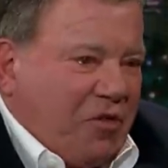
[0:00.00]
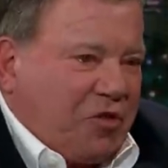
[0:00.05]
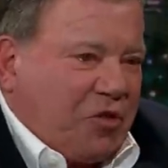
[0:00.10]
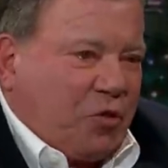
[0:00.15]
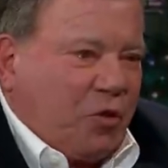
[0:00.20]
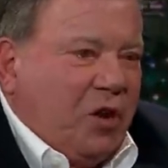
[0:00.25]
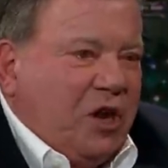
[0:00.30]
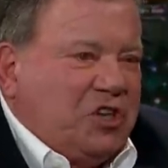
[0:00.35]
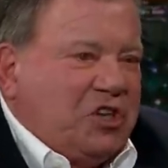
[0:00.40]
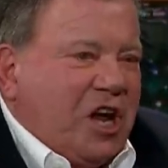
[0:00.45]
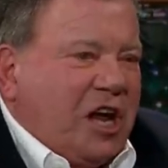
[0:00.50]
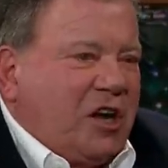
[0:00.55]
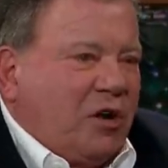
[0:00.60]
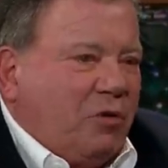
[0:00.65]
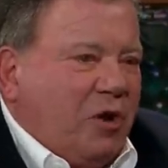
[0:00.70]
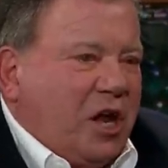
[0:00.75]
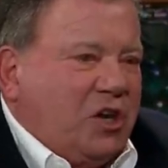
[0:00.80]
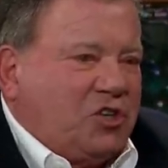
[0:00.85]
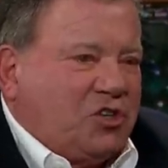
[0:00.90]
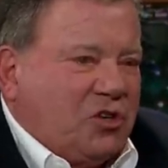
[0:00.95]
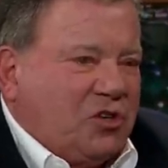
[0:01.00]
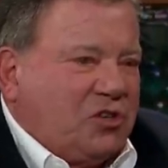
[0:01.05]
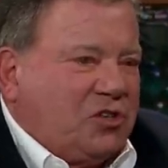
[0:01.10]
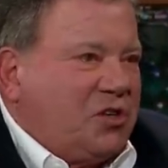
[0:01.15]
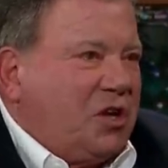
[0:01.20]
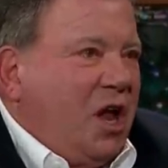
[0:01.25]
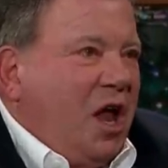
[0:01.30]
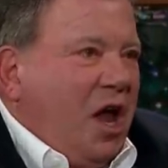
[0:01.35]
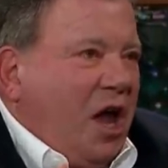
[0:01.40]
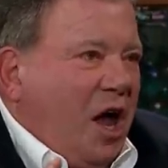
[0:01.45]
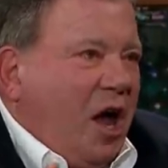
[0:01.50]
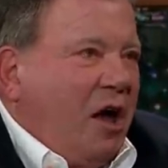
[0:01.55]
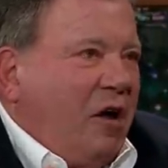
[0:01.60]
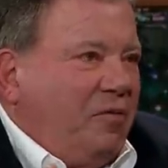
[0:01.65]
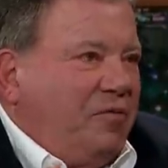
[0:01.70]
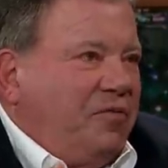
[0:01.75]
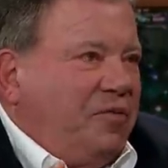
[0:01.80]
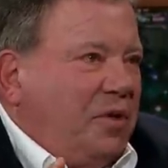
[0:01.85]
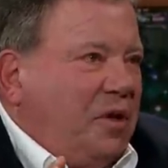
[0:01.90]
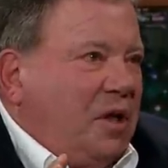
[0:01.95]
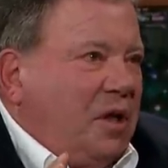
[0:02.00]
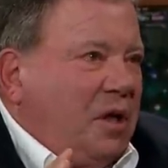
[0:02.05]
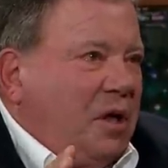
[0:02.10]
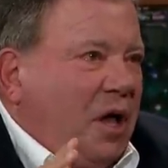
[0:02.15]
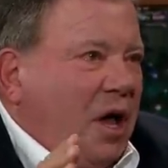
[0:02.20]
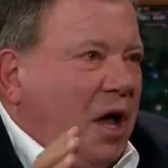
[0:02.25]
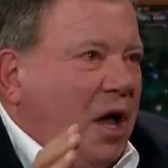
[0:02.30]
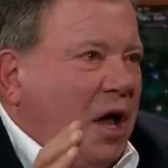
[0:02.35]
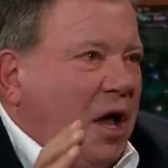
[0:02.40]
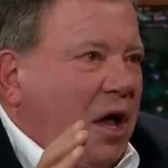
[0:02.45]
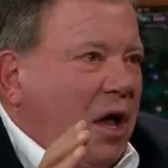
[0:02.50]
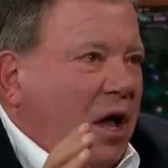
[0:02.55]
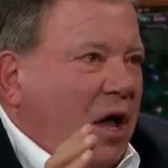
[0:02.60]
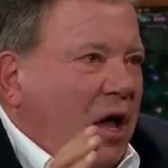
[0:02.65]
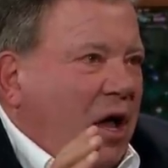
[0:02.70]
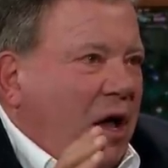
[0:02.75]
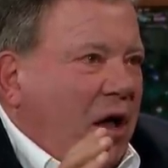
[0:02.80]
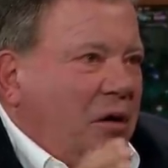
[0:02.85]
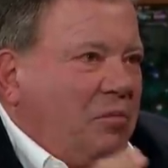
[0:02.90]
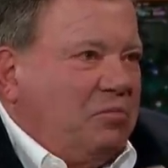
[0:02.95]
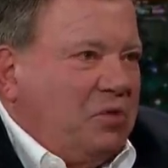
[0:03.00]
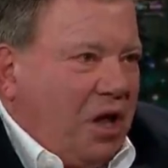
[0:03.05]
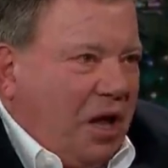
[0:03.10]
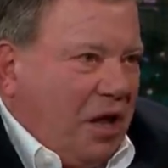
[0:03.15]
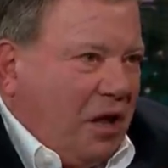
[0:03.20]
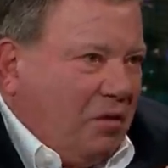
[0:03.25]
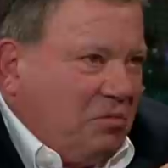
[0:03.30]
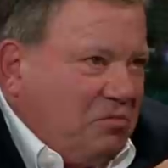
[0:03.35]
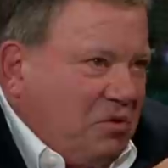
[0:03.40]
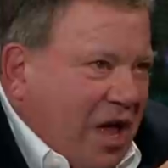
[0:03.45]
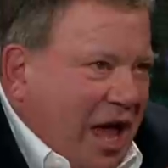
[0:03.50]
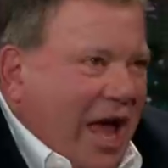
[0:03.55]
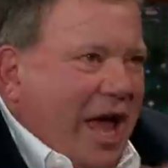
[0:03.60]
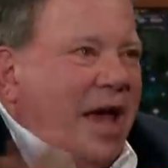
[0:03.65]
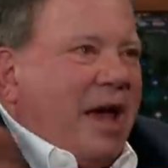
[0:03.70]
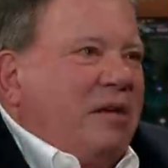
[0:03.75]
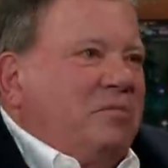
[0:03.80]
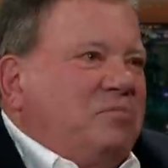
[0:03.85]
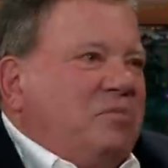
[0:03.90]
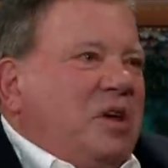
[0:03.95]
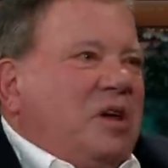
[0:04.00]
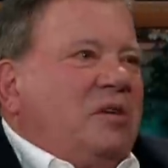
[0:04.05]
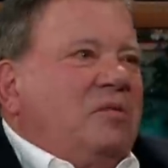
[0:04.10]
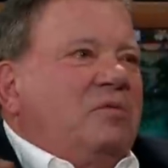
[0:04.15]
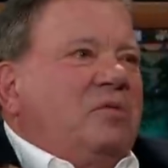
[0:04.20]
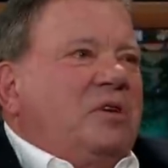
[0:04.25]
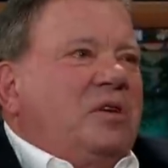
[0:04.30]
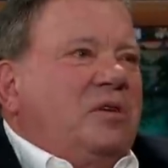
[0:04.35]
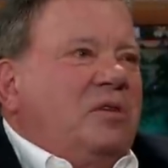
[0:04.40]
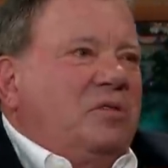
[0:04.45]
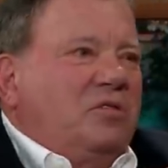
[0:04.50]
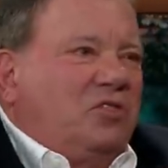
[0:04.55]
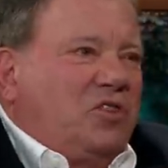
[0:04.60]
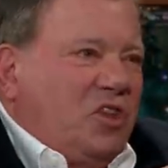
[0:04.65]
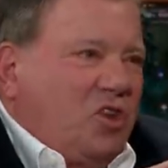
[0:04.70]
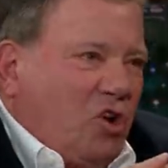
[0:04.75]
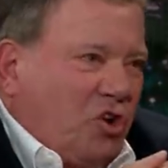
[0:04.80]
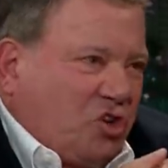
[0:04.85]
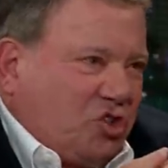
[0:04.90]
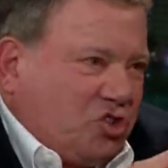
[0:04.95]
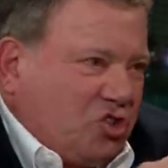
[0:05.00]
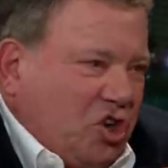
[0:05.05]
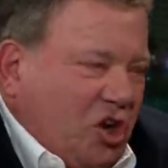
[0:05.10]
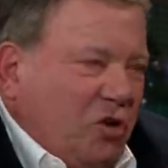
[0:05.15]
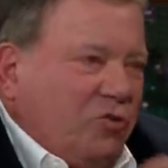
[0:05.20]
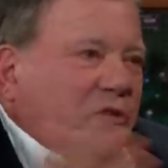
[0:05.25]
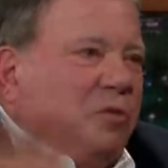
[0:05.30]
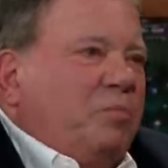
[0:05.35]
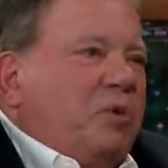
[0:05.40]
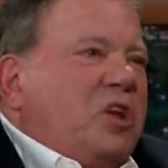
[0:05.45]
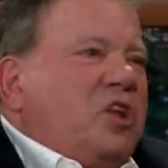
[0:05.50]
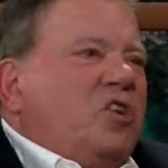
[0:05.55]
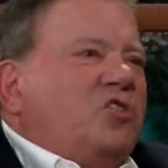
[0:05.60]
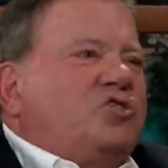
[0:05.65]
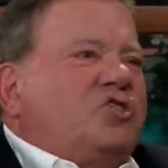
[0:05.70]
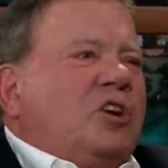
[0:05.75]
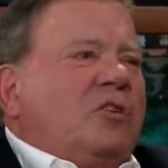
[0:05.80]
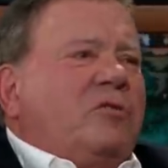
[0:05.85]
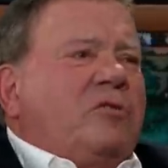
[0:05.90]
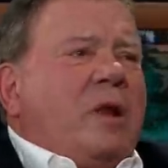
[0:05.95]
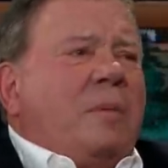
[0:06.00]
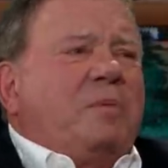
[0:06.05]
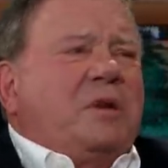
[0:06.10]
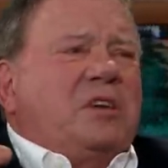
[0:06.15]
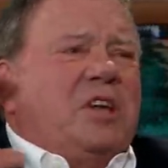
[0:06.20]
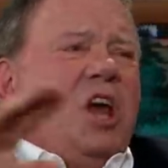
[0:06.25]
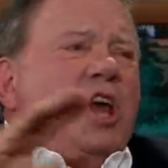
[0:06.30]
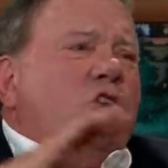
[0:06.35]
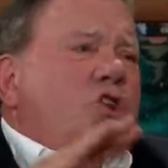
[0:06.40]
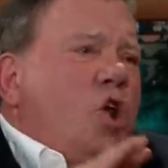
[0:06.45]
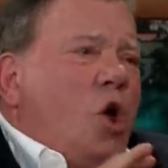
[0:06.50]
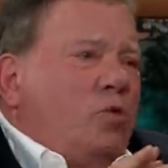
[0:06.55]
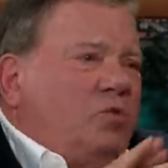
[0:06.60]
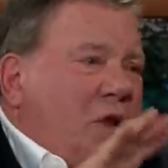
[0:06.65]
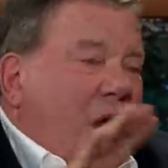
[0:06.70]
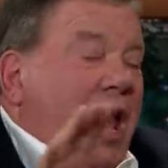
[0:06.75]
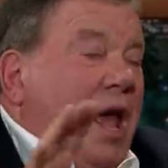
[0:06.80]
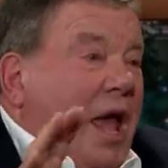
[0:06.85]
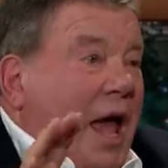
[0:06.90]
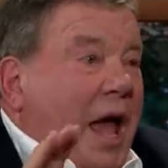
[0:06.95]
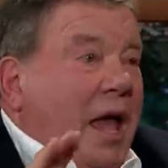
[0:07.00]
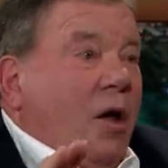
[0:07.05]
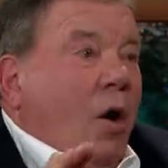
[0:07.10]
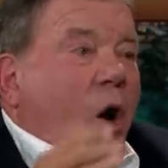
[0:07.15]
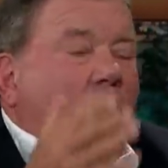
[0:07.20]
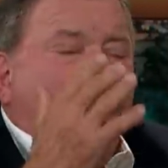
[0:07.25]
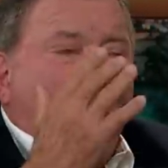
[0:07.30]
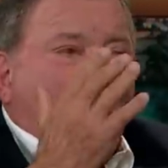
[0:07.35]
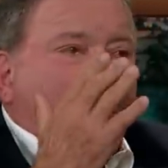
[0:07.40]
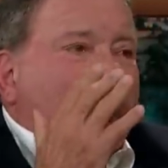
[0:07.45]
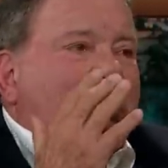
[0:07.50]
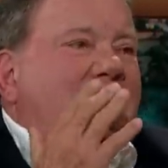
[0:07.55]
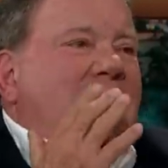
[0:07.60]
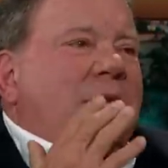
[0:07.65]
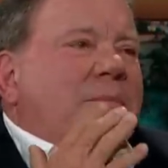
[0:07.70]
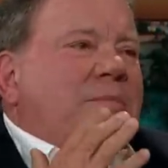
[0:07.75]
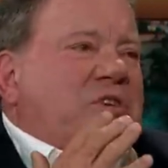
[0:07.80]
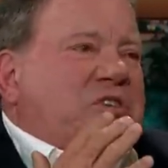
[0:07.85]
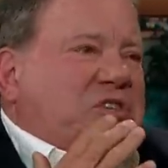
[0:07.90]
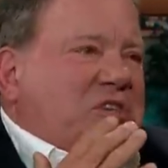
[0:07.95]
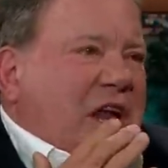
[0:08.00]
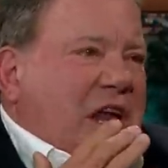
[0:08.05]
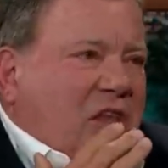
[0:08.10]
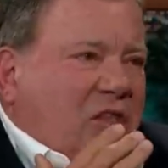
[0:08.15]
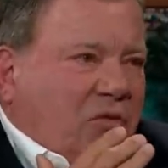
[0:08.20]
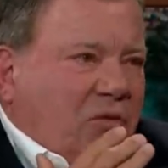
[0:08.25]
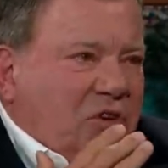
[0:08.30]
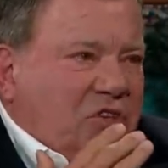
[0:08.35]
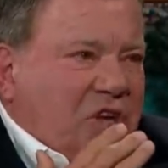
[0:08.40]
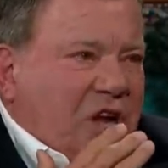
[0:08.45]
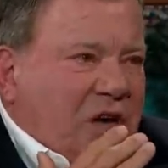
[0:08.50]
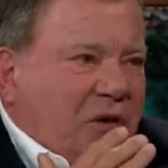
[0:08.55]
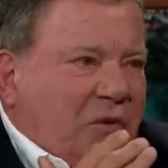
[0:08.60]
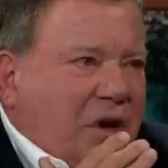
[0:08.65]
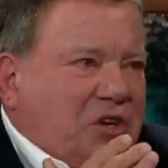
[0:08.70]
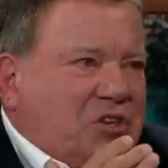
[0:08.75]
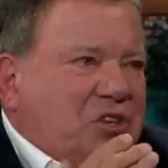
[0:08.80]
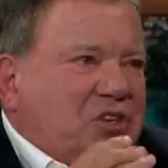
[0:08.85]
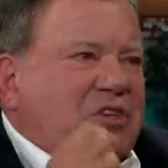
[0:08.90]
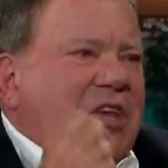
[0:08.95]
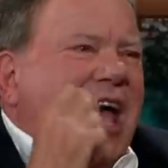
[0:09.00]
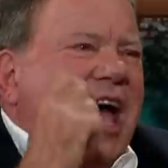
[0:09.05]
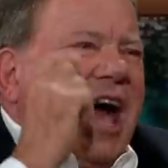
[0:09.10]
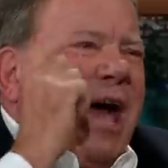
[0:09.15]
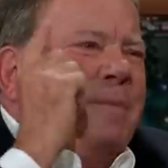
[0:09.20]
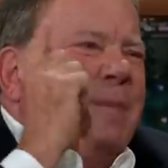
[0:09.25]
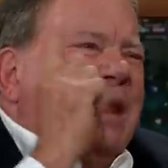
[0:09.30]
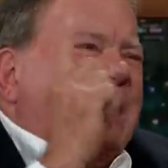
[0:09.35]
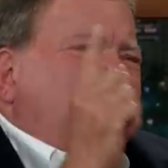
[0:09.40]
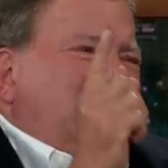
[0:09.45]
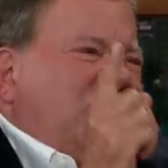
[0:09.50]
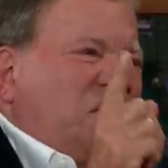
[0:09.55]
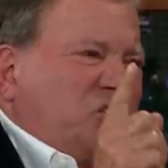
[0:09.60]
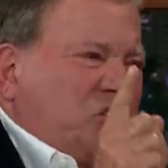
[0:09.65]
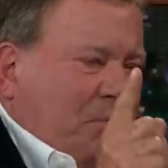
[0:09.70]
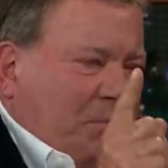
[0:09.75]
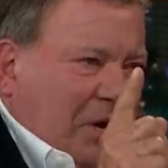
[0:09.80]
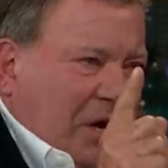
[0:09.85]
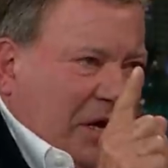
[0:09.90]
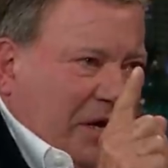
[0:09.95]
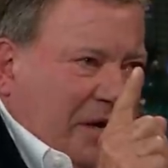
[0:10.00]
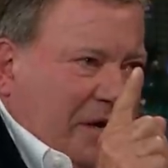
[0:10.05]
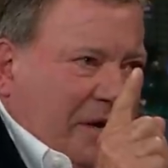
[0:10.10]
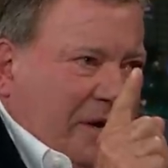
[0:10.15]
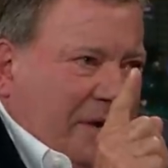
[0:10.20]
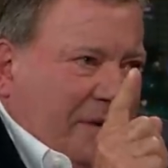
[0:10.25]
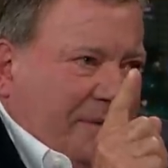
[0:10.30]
three generations of uh, uh uh, uh, uh, your children bring your children up. No, uh, oh, made a mistake. Three generations. I meant discipline.